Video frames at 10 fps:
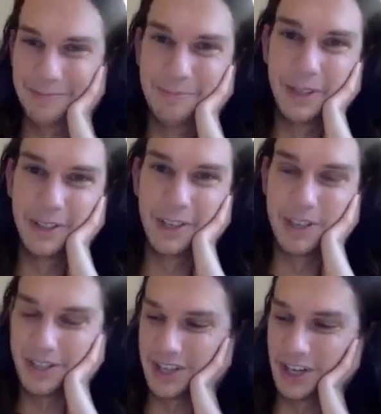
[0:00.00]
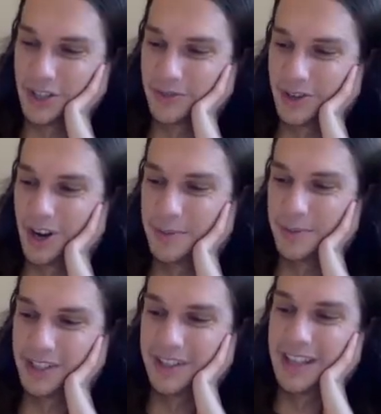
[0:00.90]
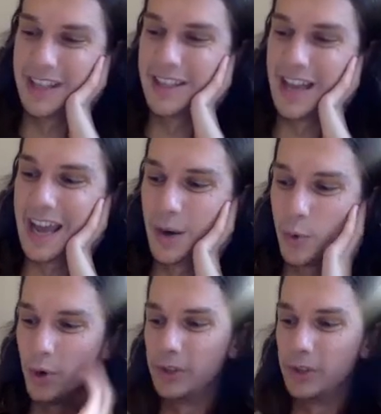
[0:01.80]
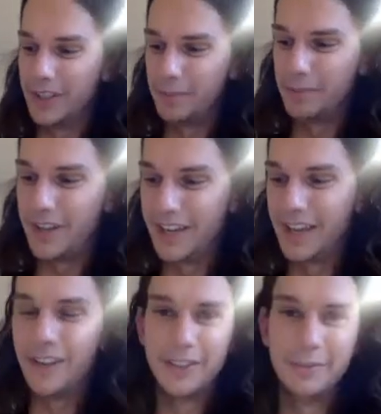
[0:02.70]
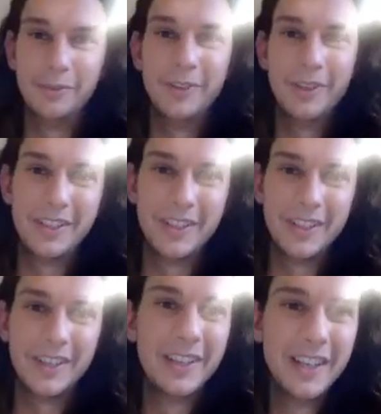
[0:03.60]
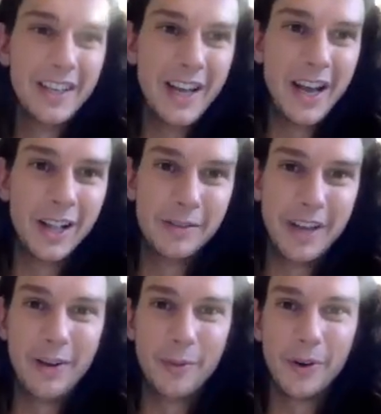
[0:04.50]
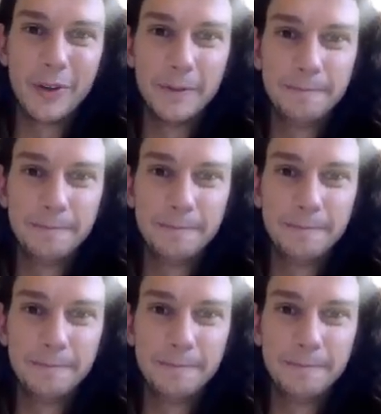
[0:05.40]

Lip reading: building a presentation of your object in the A world, and then applying L to move it into the L of A world.